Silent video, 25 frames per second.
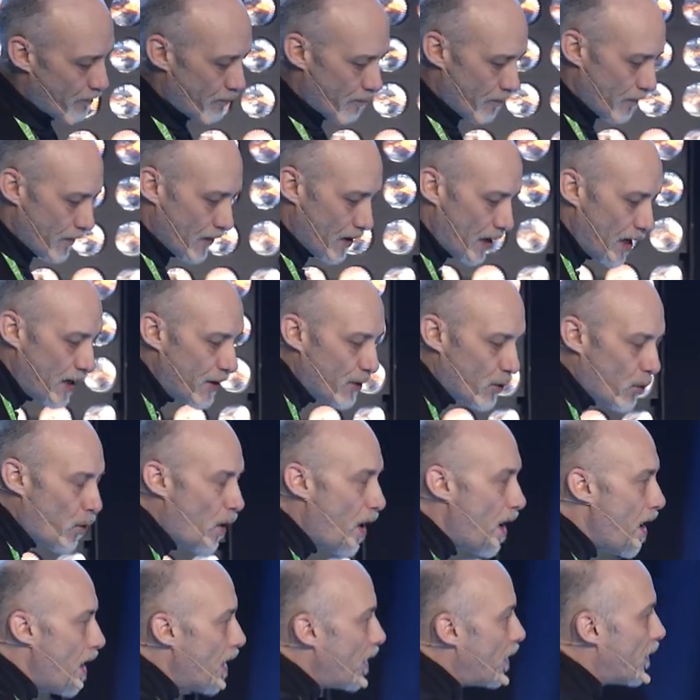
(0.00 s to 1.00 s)

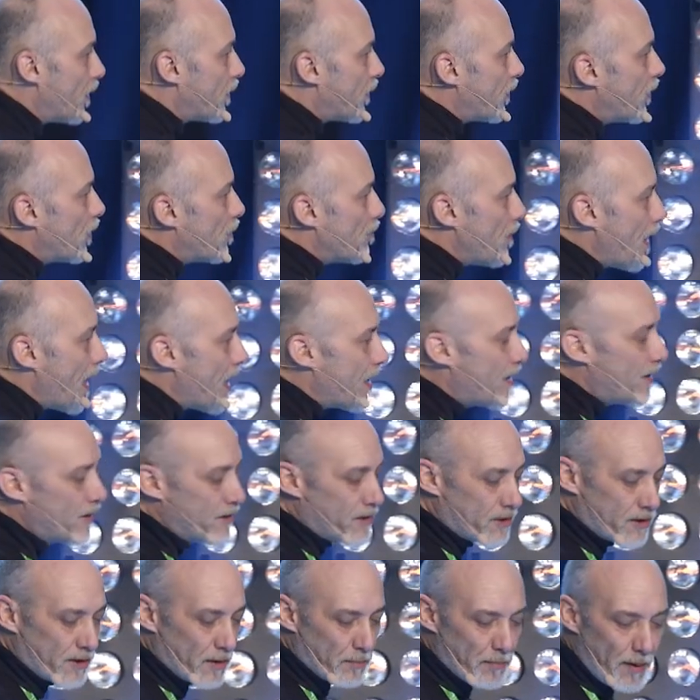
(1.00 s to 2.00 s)
Inquire to your
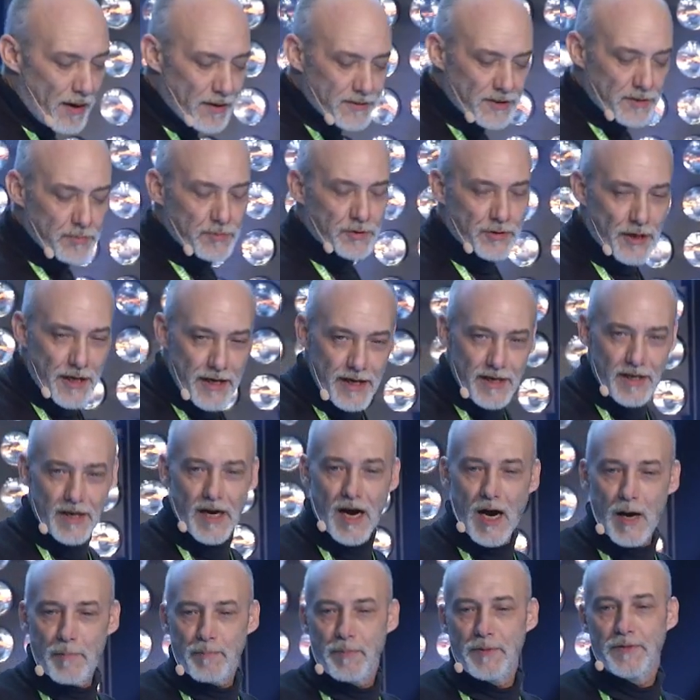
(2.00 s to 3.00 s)
manager about some training
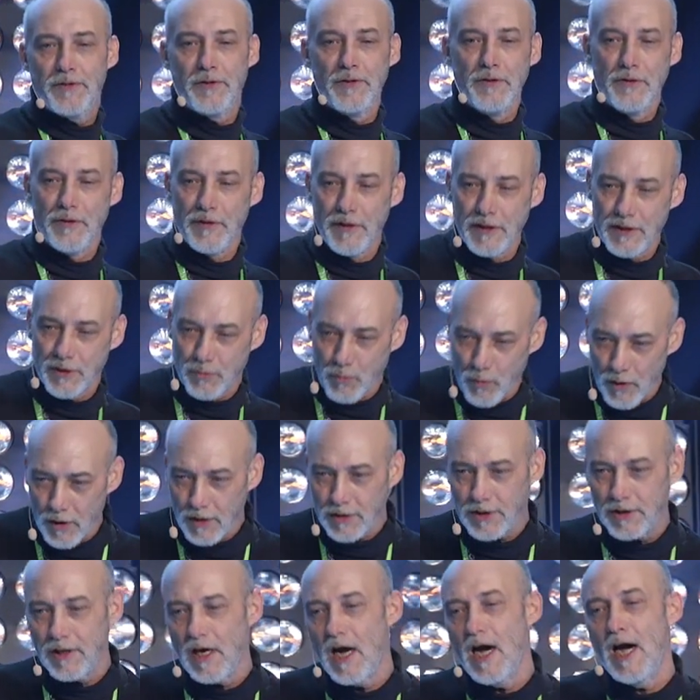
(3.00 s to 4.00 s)
opportunities,
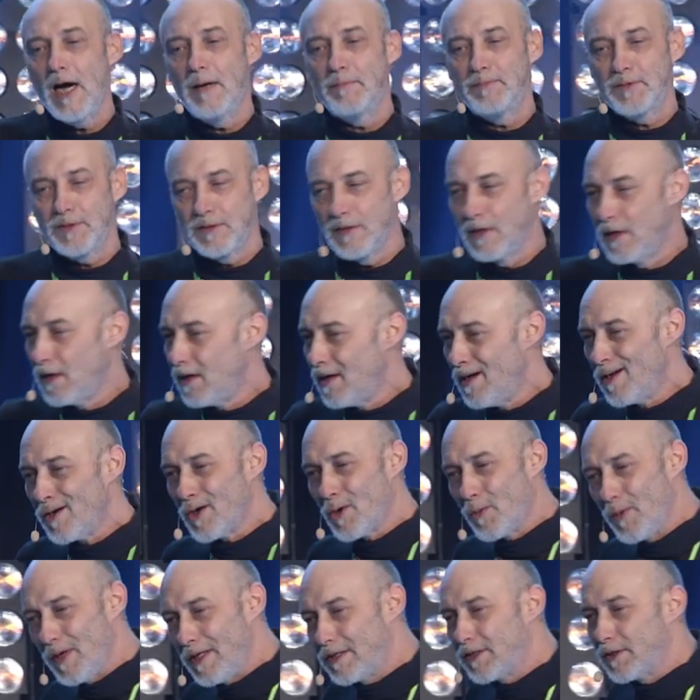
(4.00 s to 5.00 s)
workshops. Go
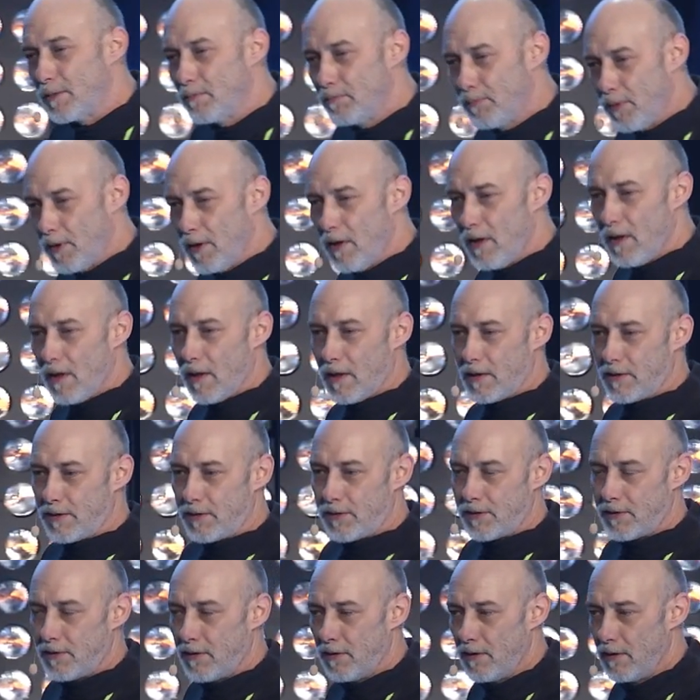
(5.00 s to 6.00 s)
read some
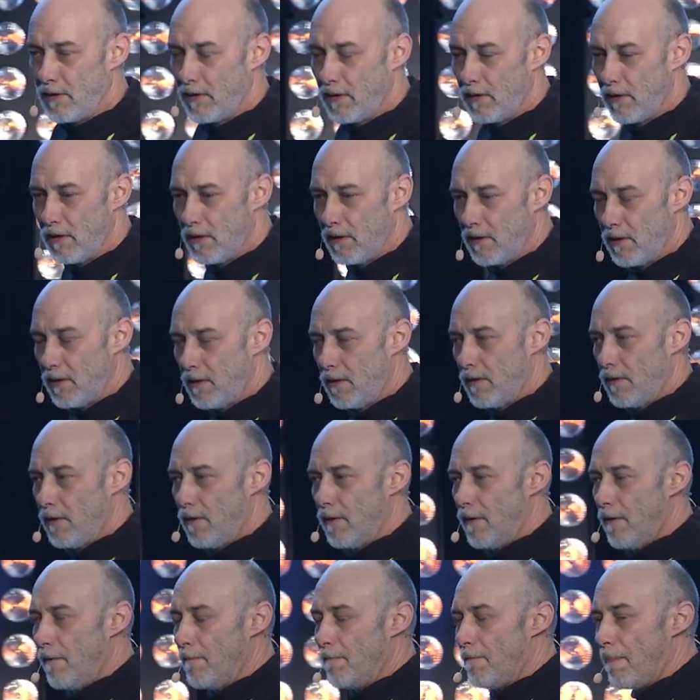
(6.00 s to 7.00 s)
books.
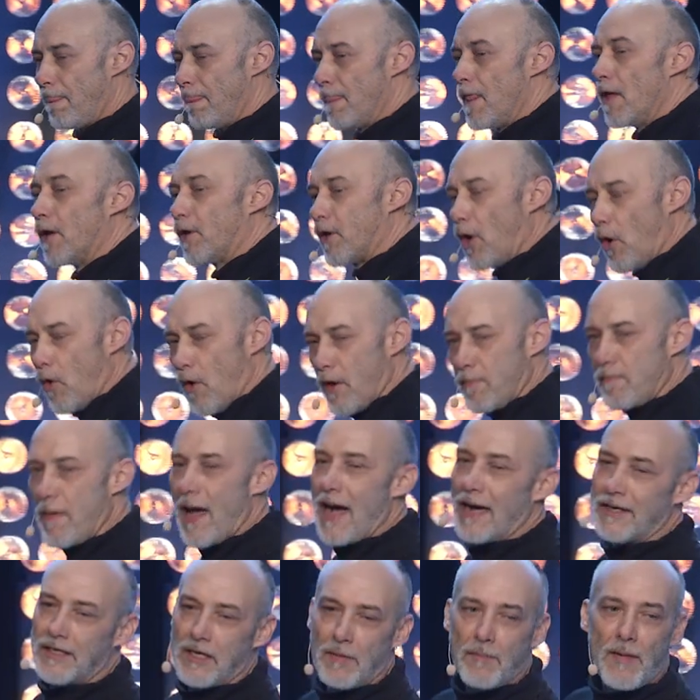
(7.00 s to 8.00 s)
Going back
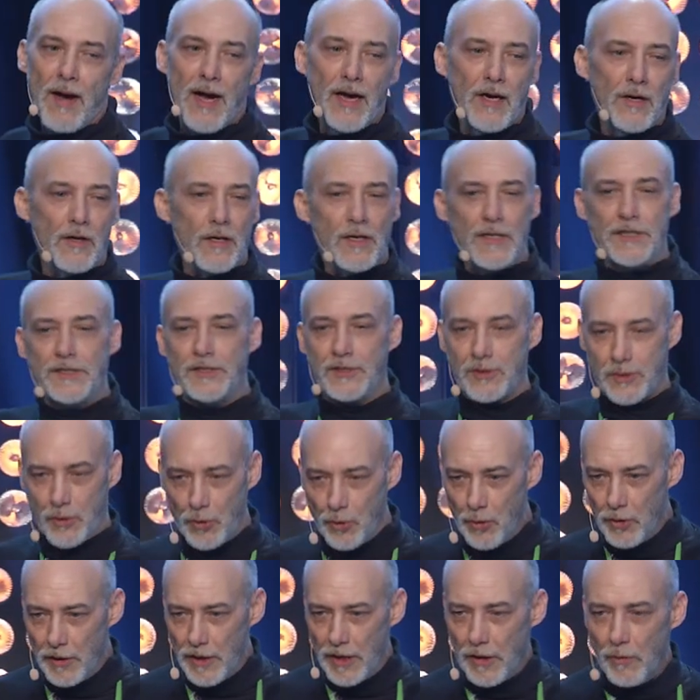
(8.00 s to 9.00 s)
to my early
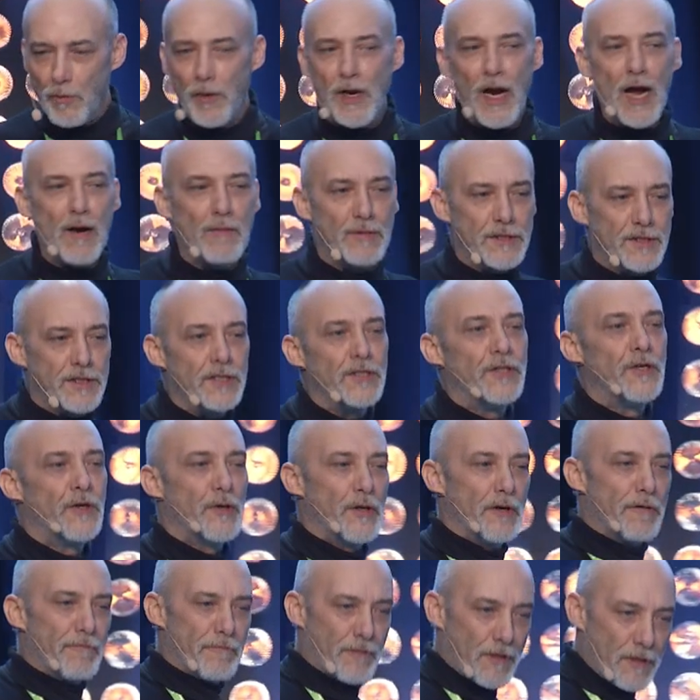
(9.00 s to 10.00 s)
schooling when I was in
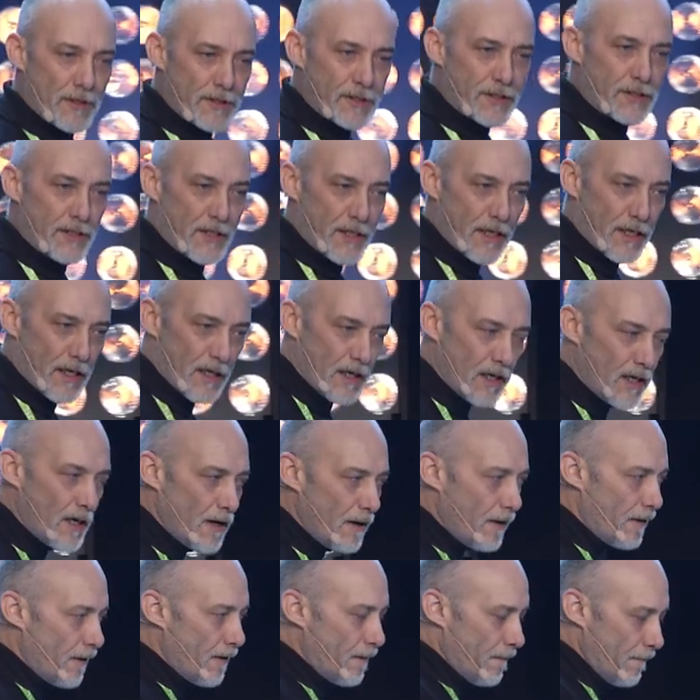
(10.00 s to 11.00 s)
university,
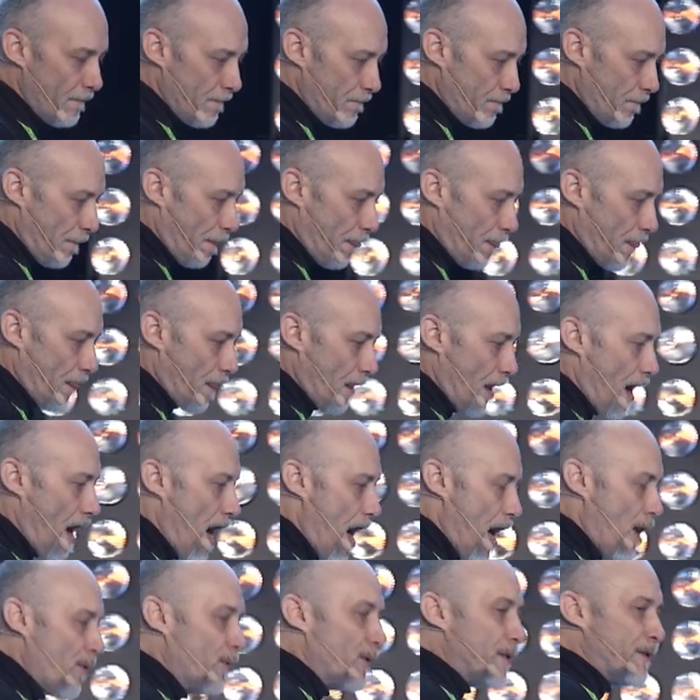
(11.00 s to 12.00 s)
I
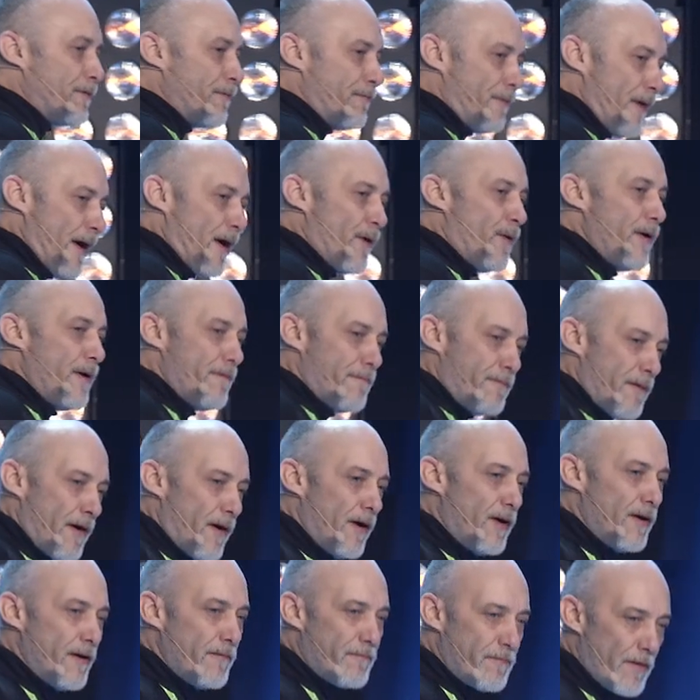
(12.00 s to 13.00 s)
was very, very,
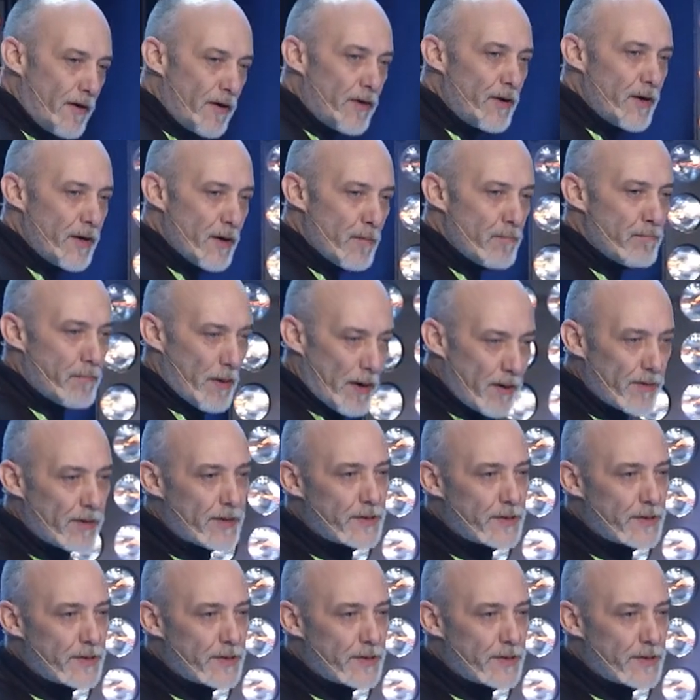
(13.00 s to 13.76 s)
very embarrassed